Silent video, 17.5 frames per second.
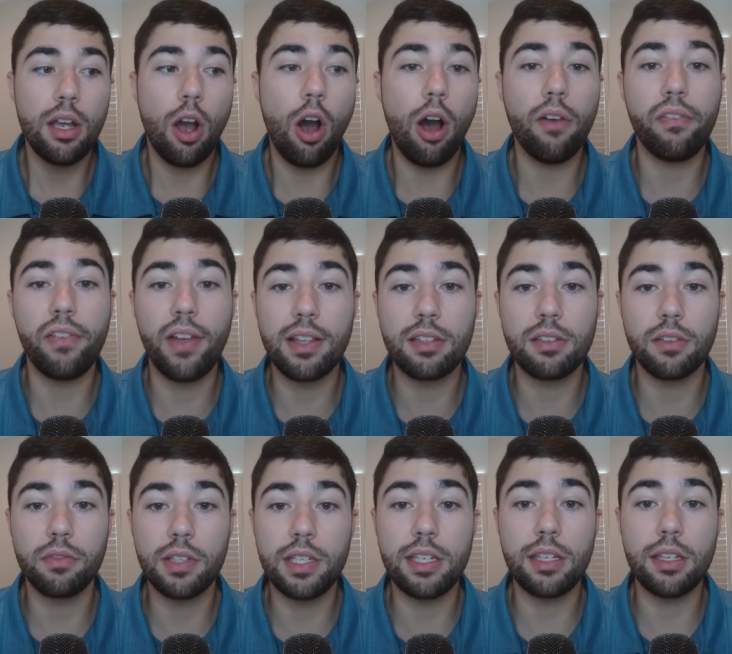
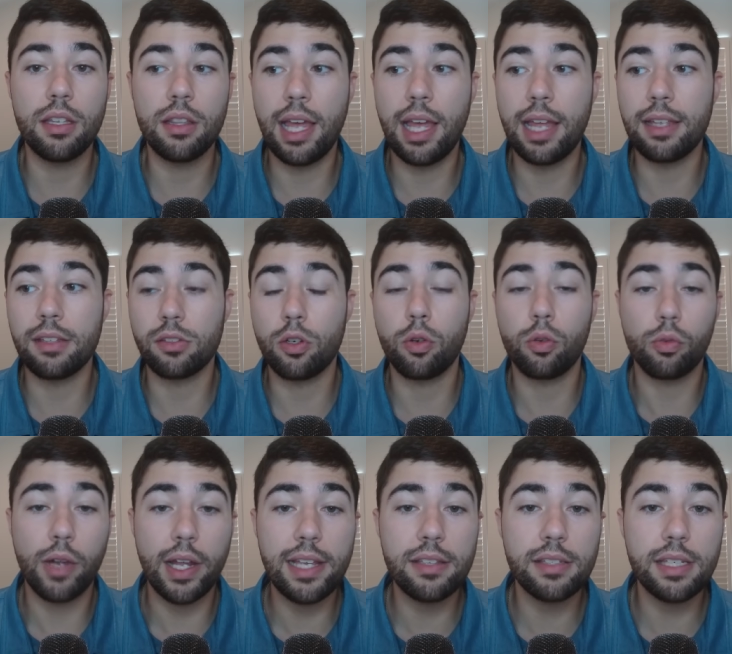offensively that is
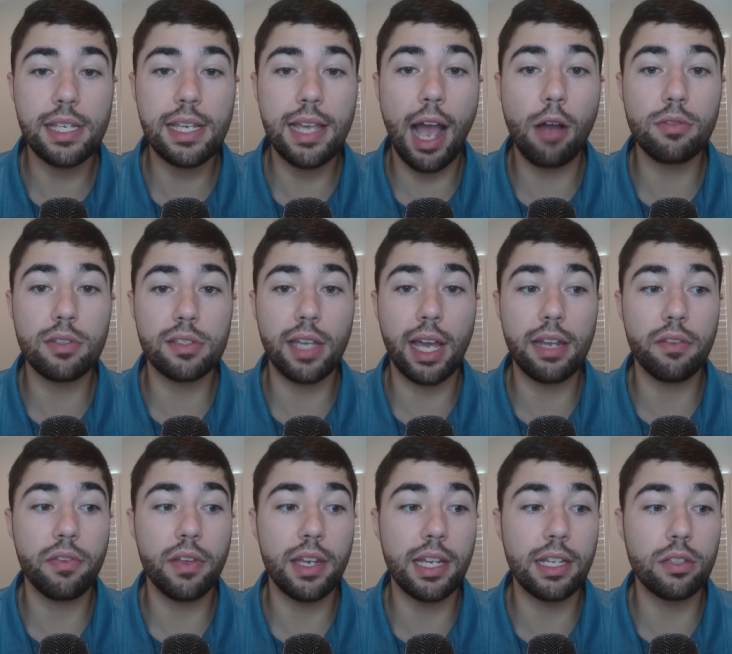crazy outside
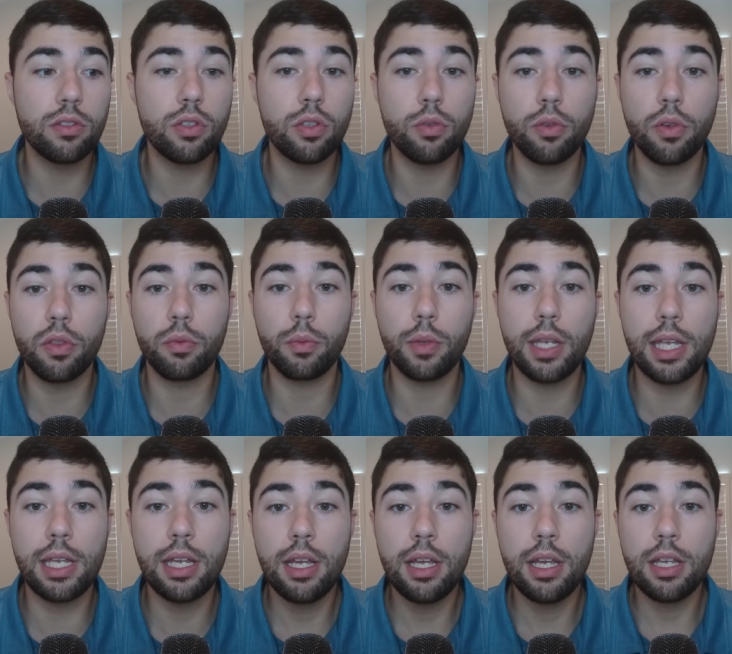of hitting two to
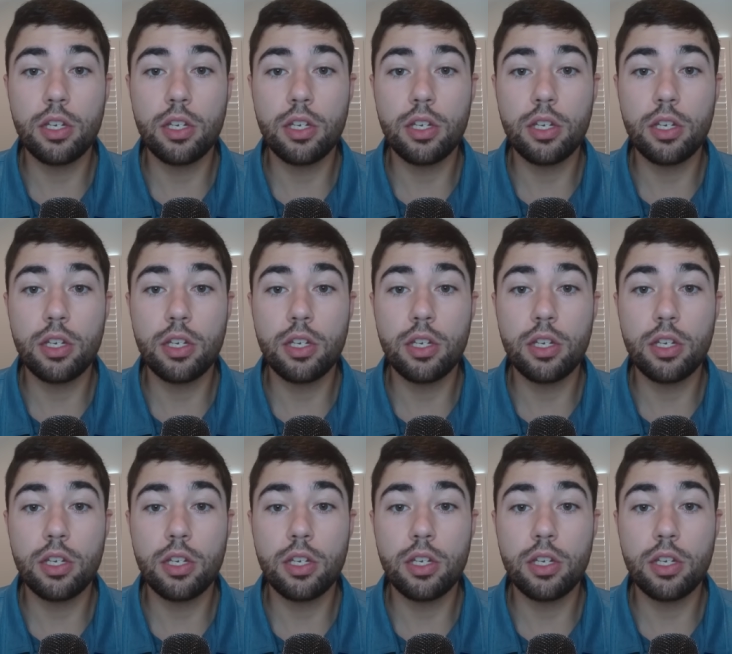three